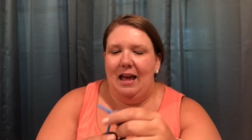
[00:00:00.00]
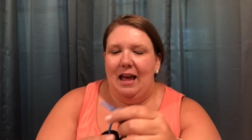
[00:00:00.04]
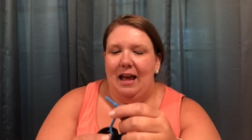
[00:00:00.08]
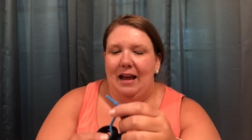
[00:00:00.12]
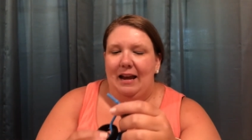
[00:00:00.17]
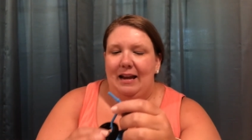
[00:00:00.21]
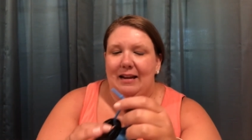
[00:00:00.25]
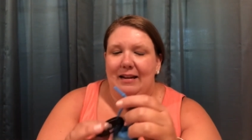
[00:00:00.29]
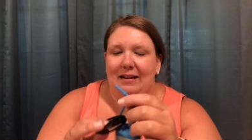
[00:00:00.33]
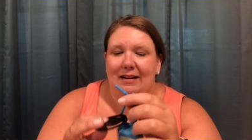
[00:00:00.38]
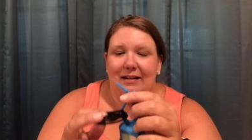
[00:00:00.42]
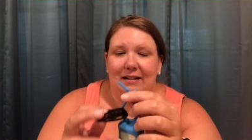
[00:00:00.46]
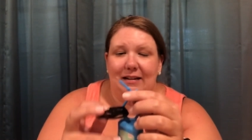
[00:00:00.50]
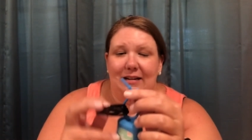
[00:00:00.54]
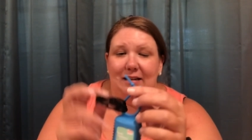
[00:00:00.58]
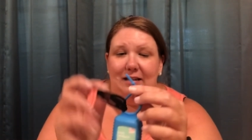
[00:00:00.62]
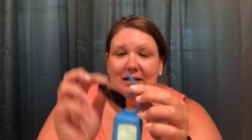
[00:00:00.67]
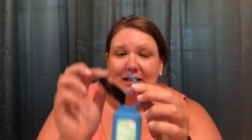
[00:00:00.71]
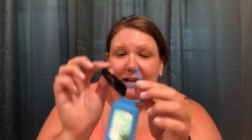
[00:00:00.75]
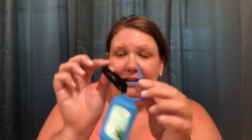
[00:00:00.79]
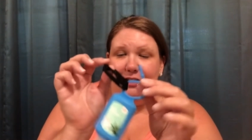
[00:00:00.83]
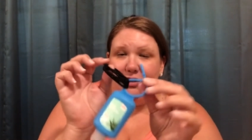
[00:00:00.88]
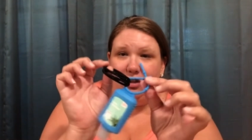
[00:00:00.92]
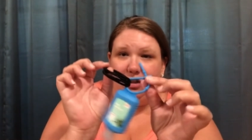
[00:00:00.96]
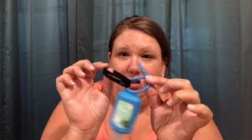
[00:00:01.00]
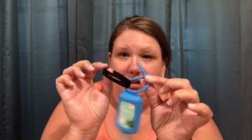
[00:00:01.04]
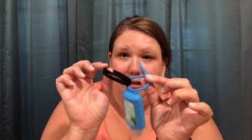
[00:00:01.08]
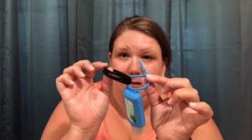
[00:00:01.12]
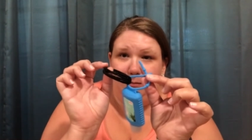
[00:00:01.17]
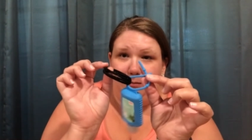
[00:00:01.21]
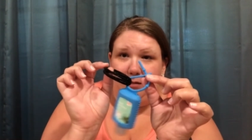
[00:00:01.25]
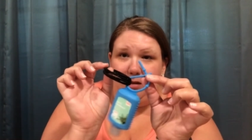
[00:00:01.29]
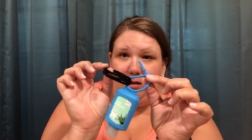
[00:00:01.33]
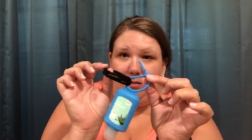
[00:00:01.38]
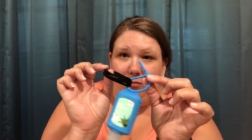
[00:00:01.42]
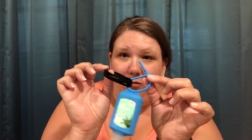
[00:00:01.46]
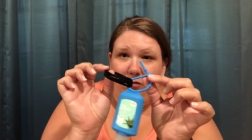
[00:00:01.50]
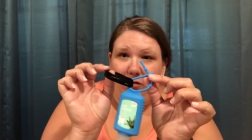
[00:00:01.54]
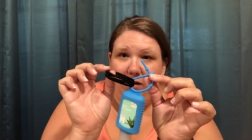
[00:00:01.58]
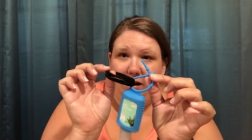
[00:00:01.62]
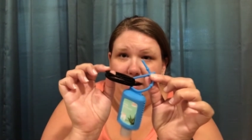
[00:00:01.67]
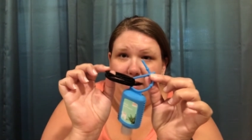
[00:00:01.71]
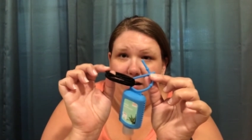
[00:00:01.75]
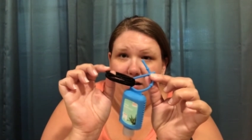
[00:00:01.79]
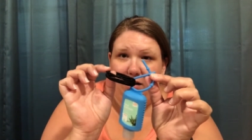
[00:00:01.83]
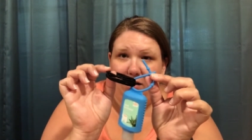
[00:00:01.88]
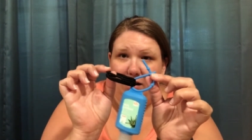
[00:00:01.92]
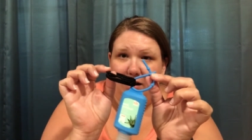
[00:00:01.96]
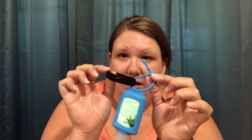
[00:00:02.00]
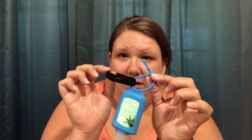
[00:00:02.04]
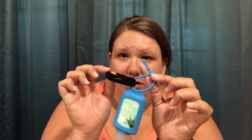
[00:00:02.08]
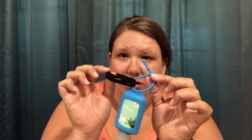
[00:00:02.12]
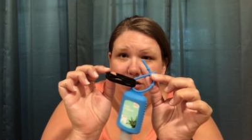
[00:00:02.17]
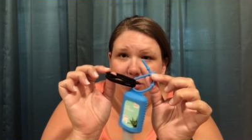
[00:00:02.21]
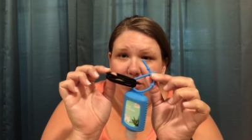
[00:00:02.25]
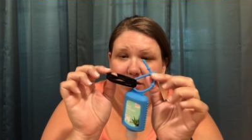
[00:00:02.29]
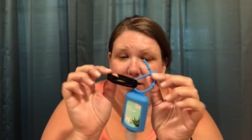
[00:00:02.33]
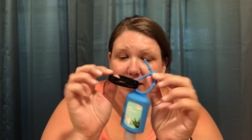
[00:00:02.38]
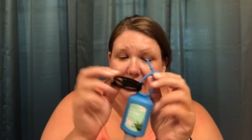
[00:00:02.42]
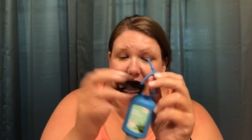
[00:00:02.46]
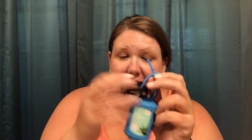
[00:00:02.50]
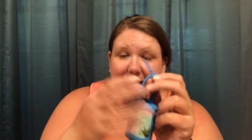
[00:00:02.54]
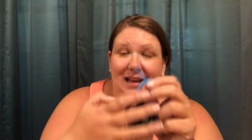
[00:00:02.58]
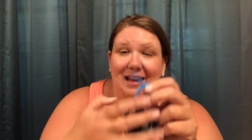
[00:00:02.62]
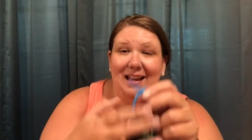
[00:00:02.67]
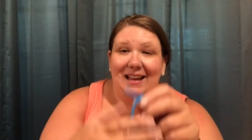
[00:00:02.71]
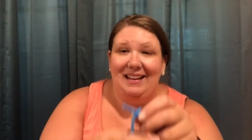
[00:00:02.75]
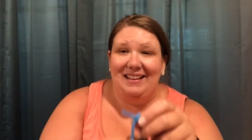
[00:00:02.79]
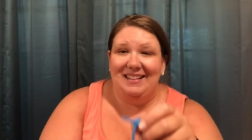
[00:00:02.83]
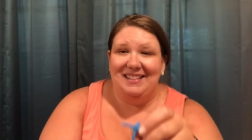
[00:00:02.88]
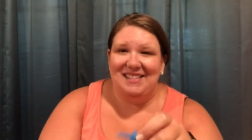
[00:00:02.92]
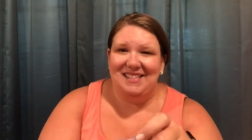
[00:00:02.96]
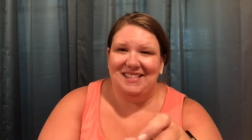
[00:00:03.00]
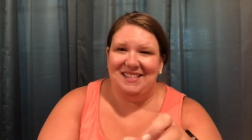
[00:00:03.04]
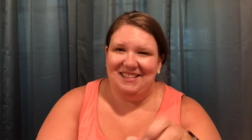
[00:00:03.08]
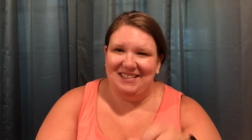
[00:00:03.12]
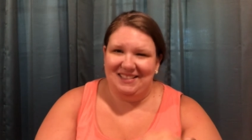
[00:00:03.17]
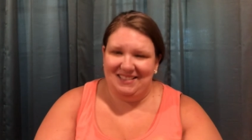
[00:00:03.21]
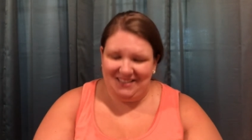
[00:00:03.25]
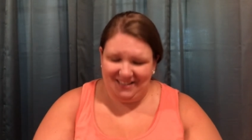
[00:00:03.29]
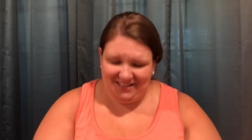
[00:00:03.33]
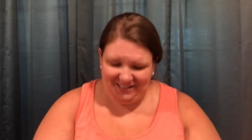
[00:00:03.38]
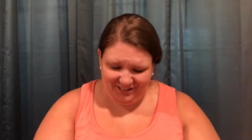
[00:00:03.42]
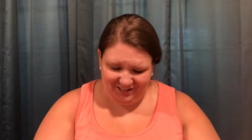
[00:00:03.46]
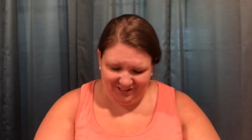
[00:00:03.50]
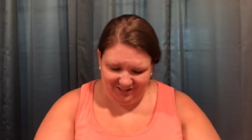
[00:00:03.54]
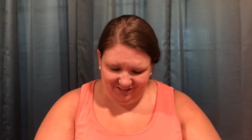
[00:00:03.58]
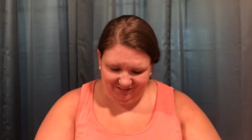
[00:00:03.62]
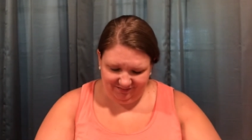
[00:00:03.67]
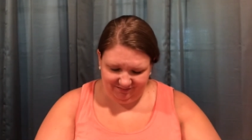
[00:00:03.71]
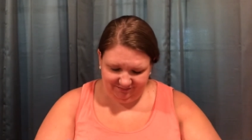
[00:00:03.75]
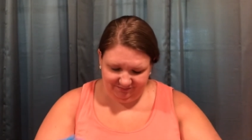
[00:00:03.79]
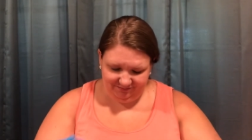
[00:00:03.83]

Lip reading: And I just clipped them right onto the hand sanitizer.